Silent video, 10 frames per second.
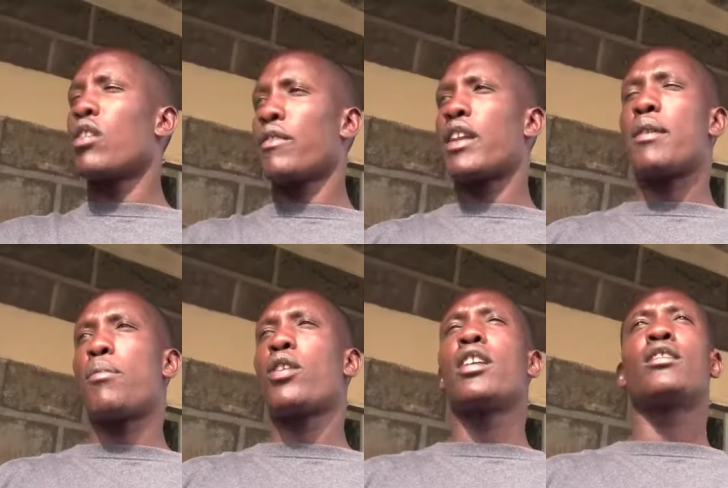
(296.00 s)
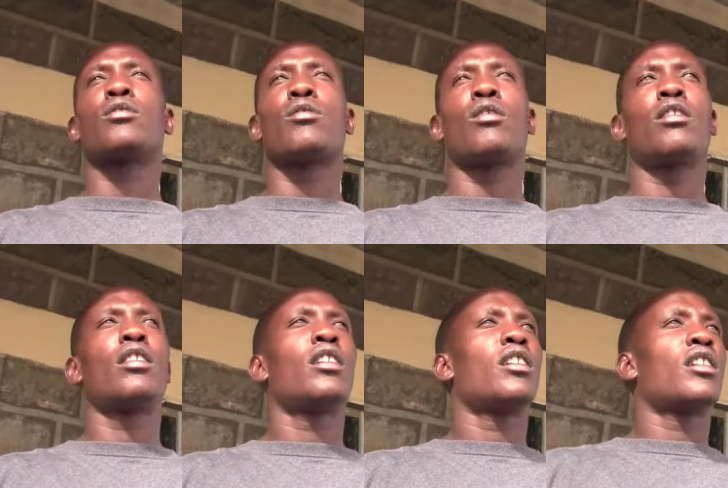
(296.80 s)
or even a boarding school.
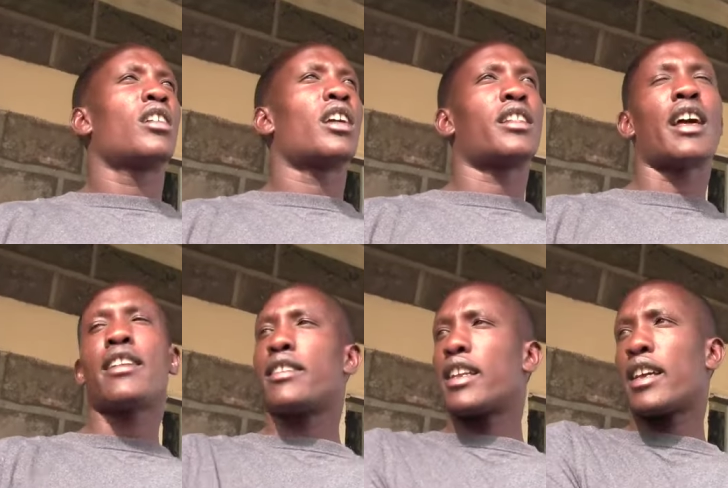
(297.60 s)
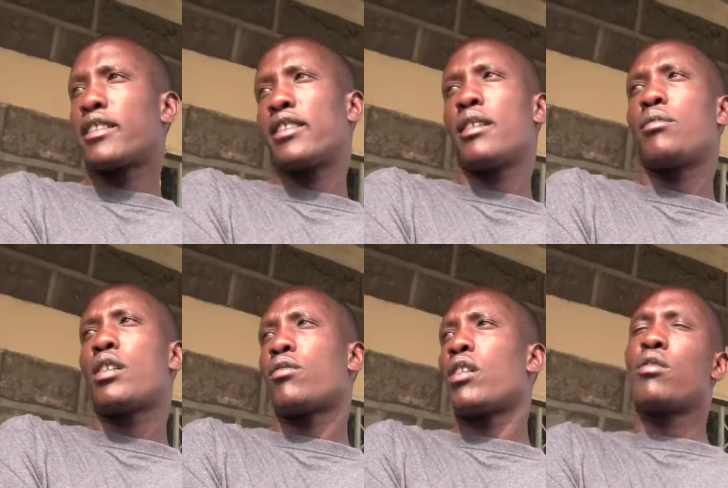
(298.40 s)
And that is the next step
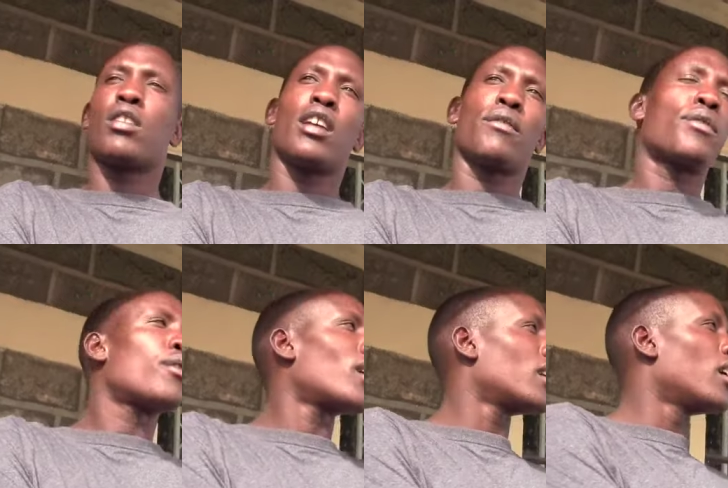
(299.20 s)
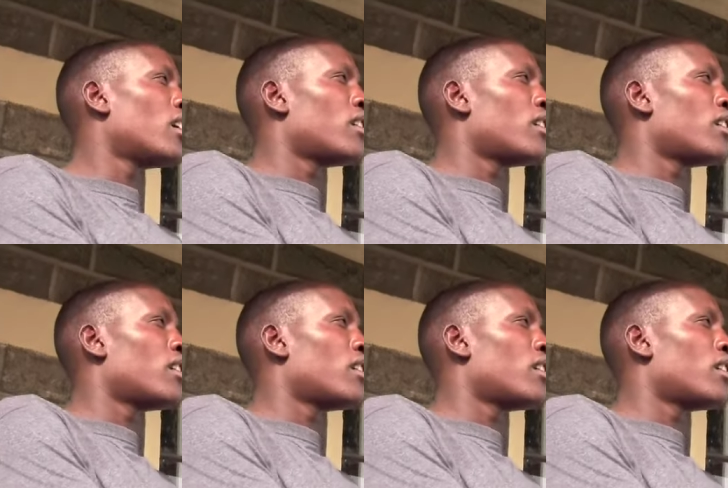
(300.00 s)
that we are looking forward